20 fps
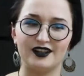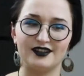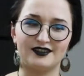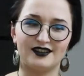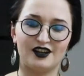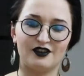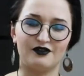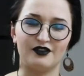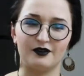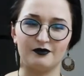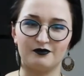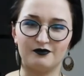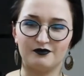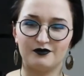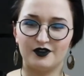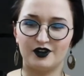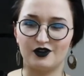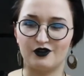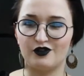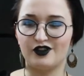That's kind of a
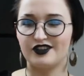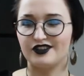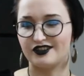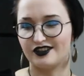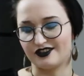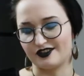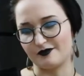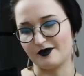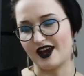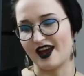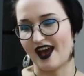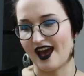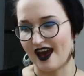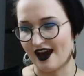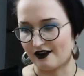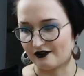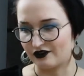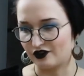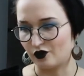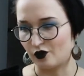criticism I
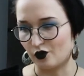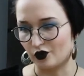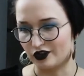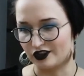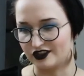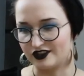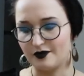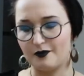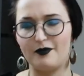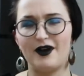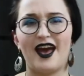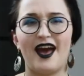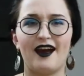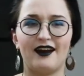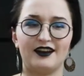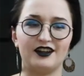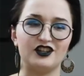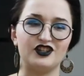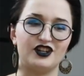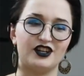have towards the
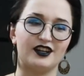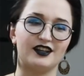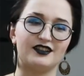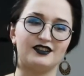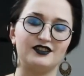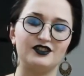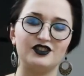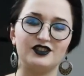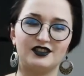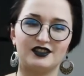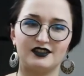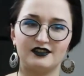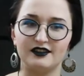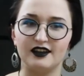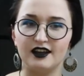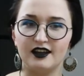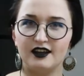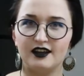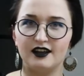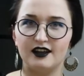packaging.
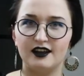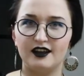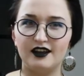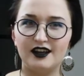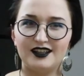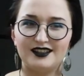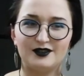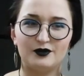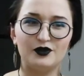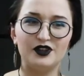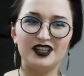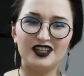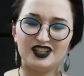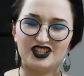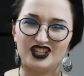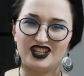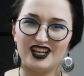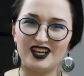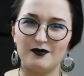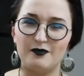It's really
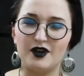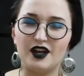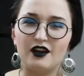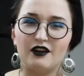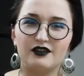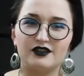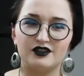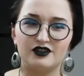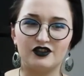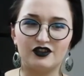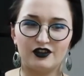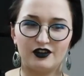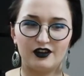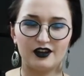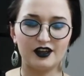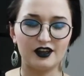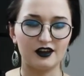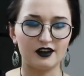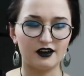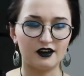cheap and not
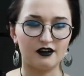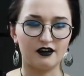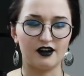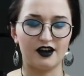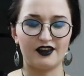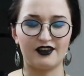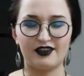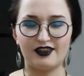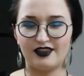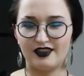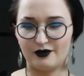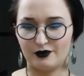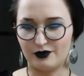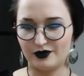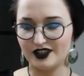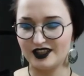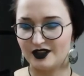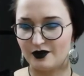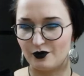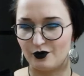sturdy. I
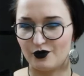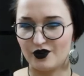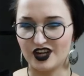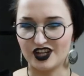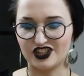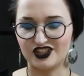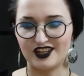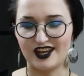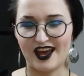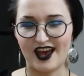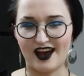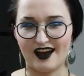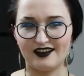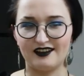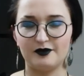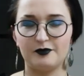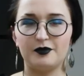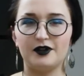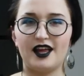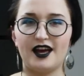really wish they
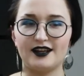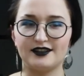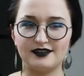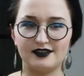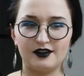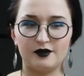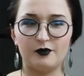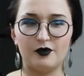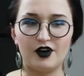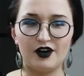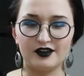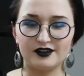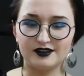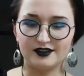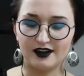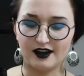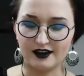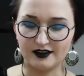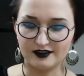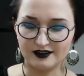had the plastic box
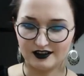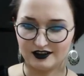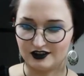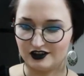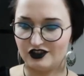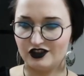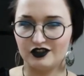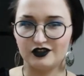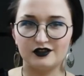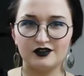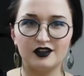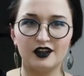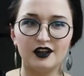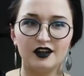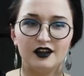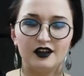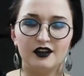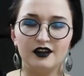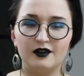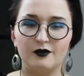that is just
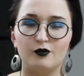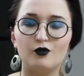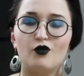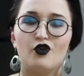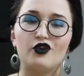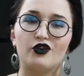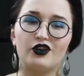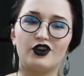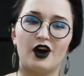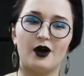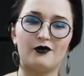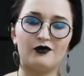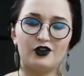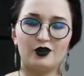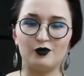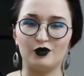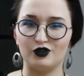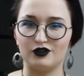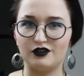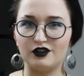more
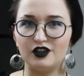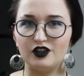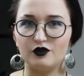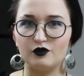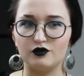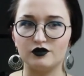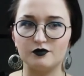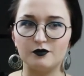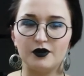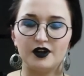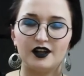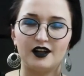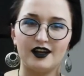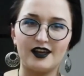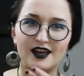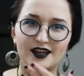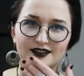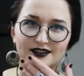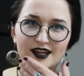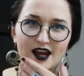comfortable to use, but I
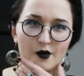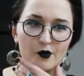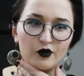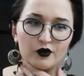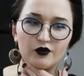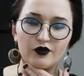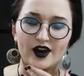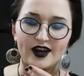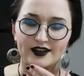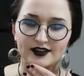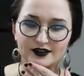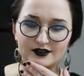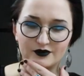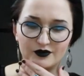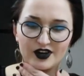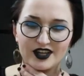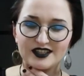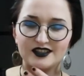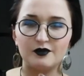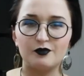guess that would
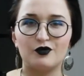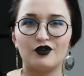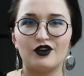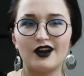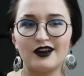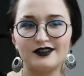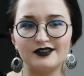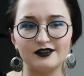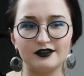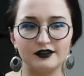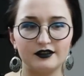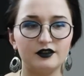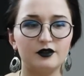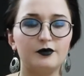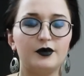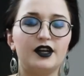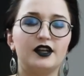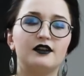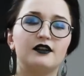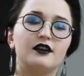raise the price a little
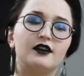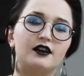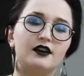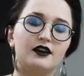bit.